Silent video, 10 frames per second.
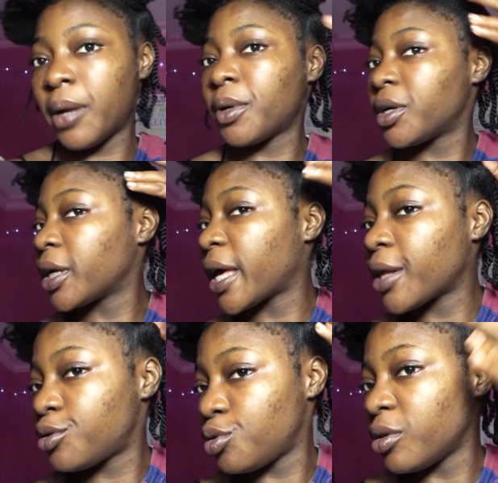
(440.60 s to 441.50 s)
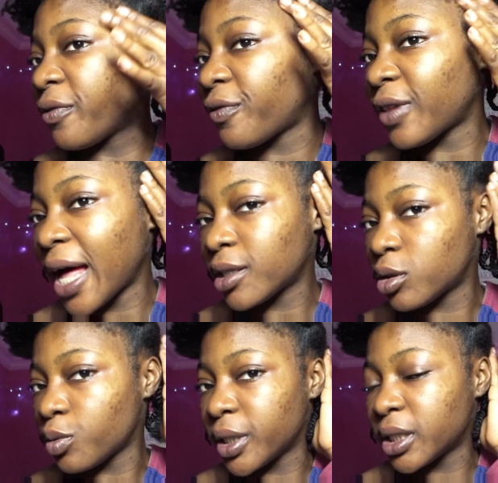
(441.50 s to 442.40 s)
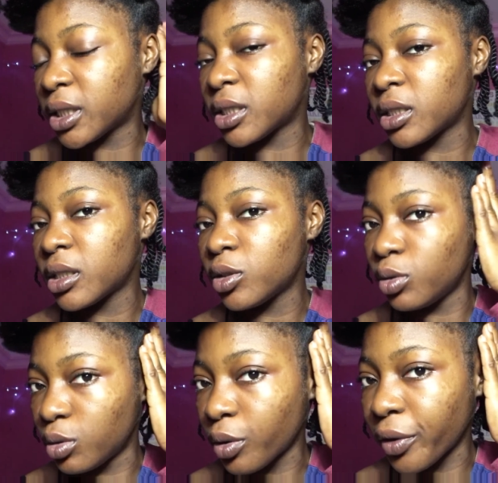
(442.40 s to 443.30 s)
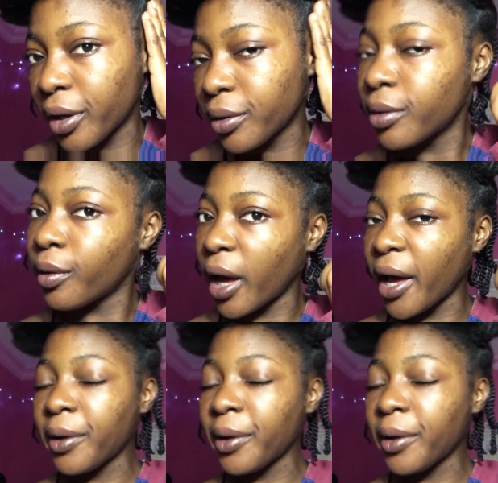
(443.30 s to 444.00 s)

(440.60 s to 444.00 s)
I'm gonna get to the flat twist tutorial, okay?